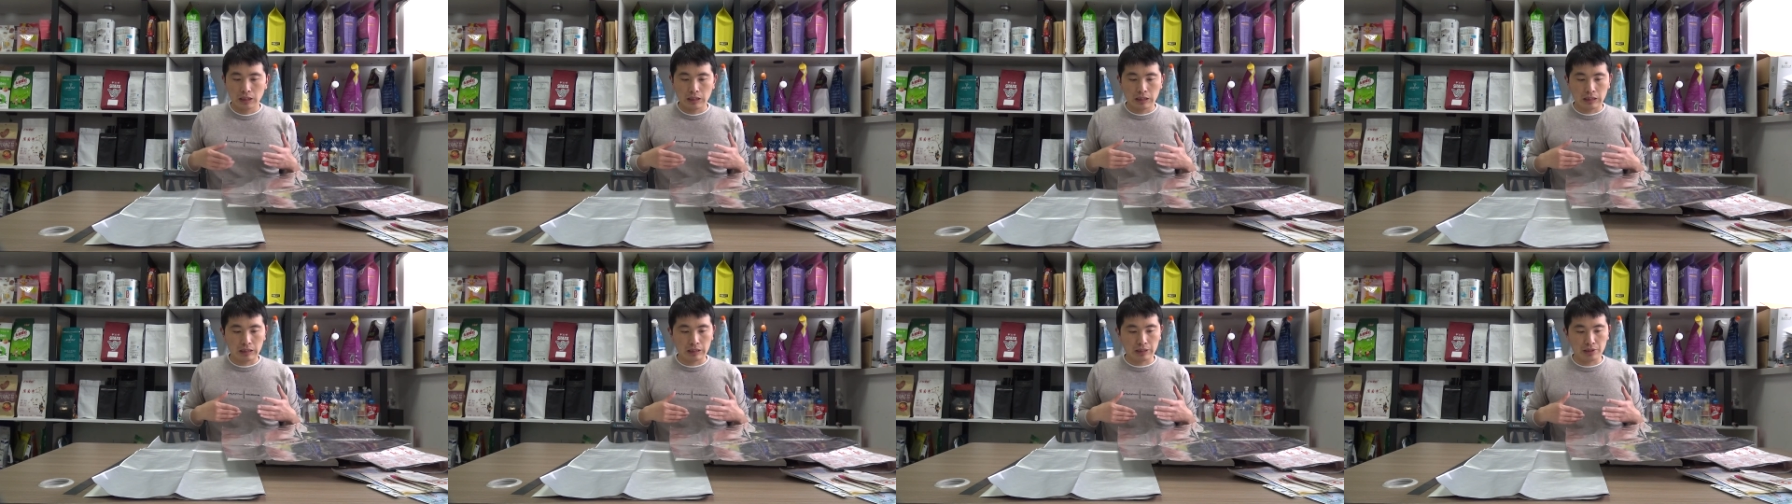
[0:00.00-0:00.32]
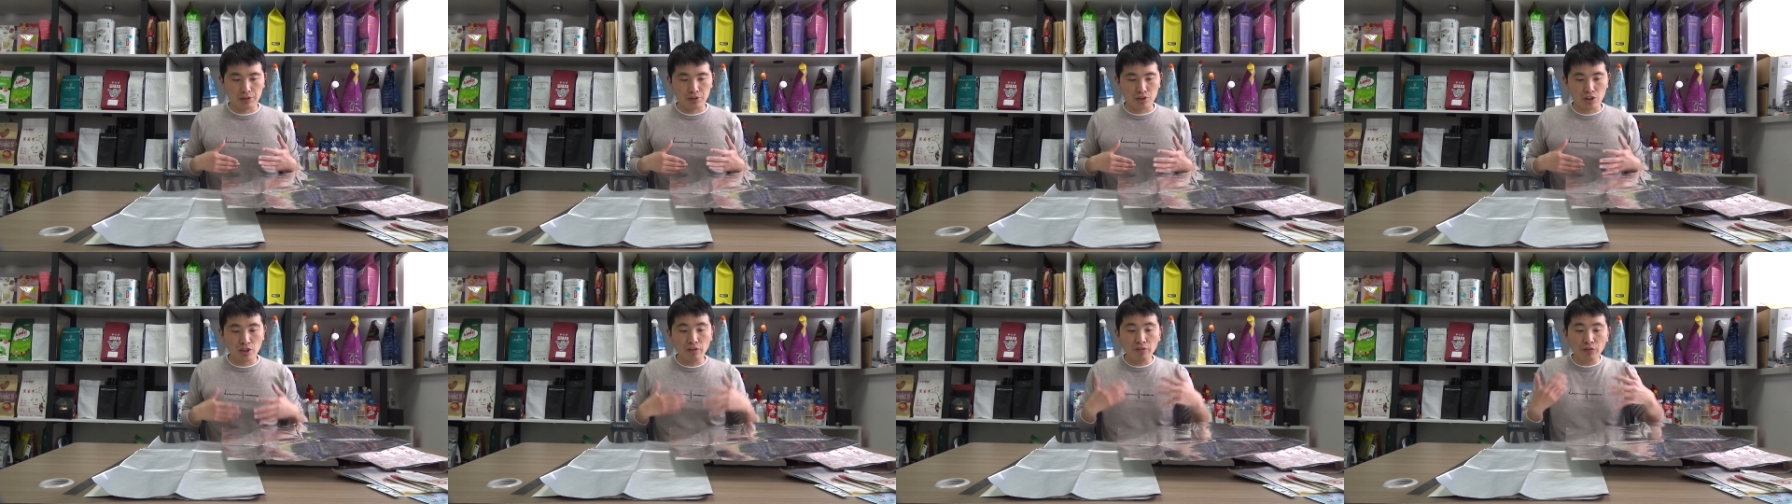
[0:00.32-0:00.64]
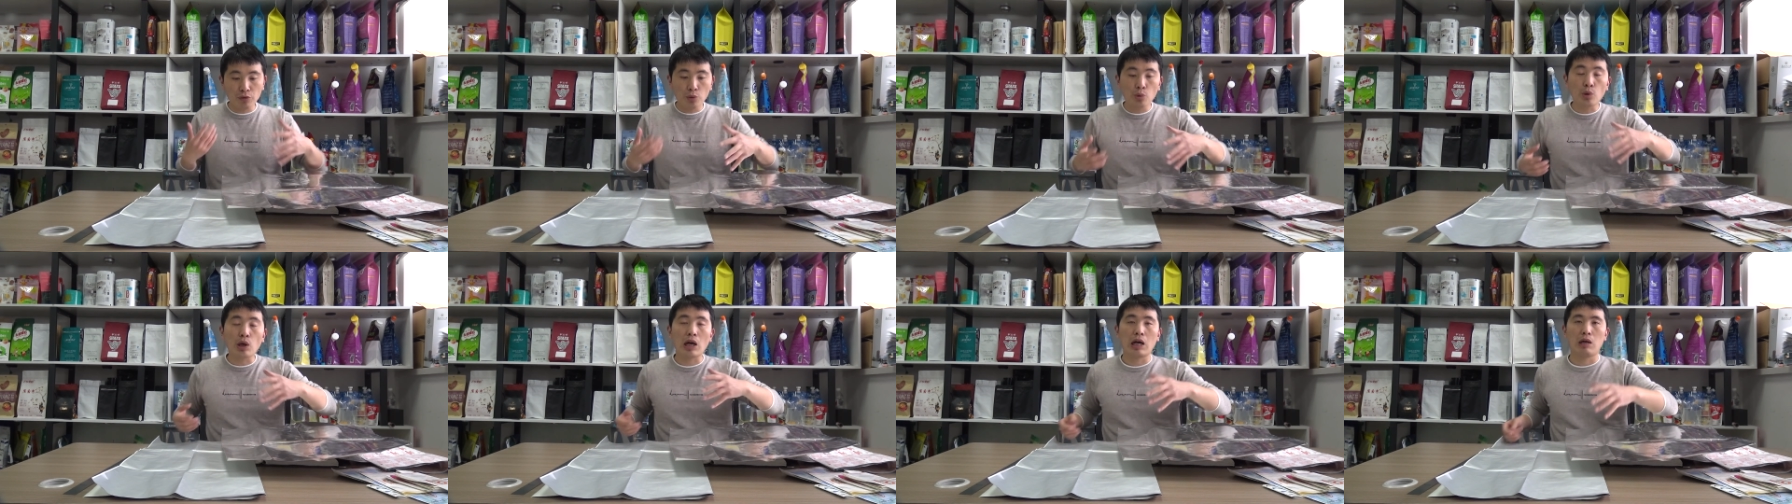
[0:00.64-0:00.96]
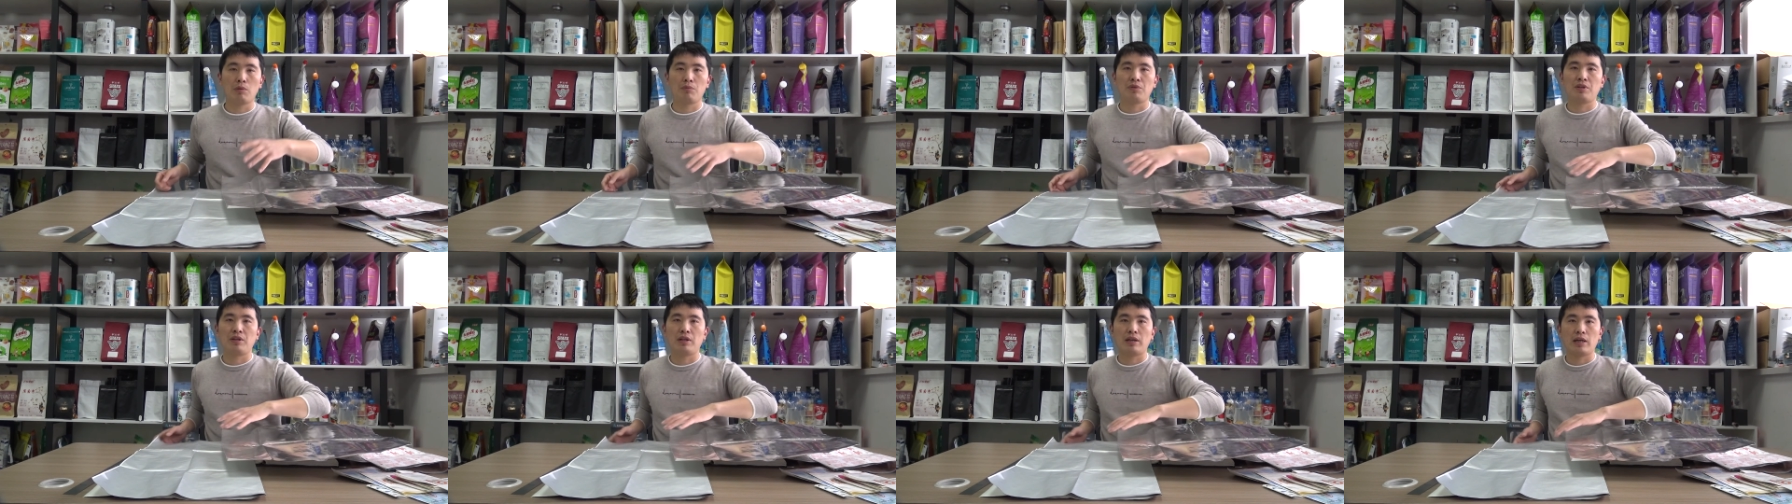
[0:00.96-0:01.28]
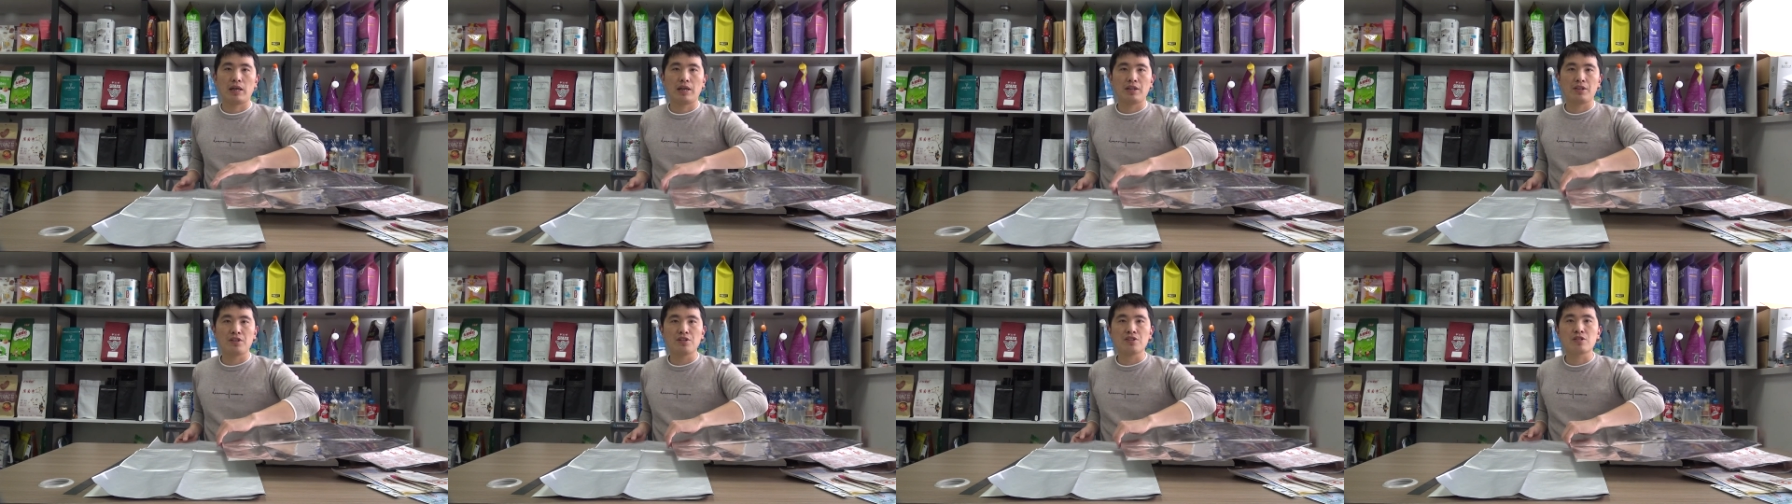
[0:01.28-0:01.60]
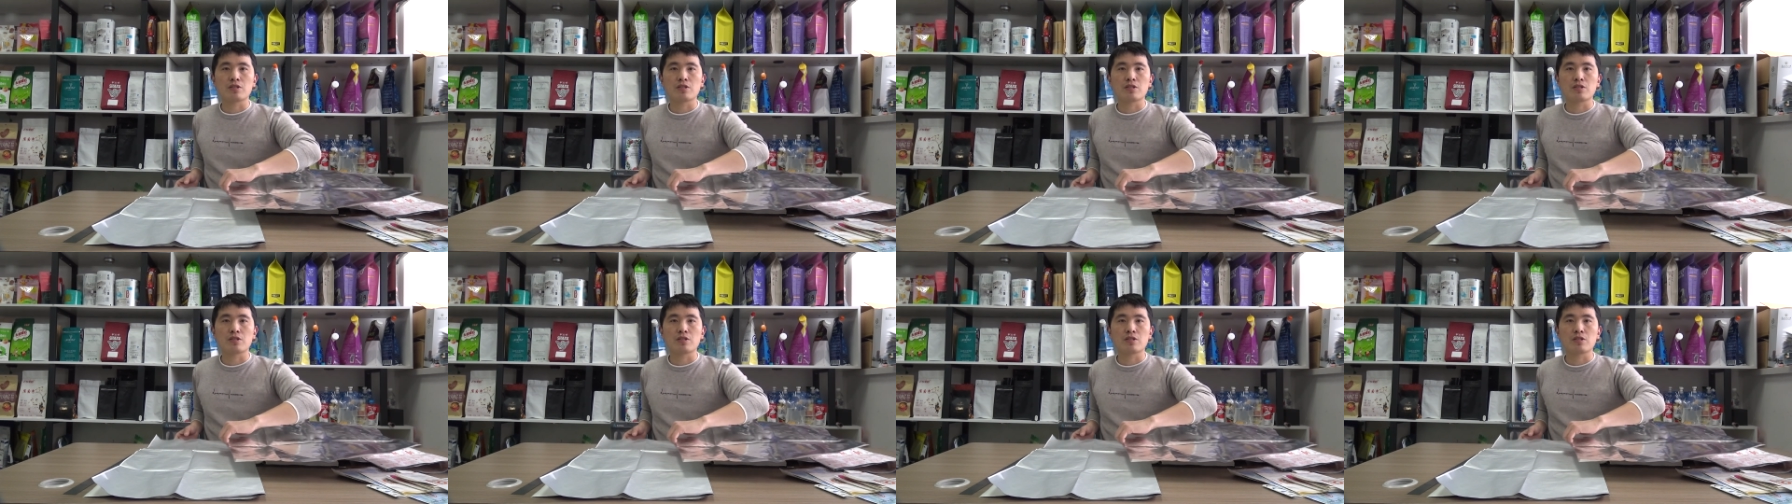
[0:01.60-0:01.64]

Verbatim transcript: And if you have any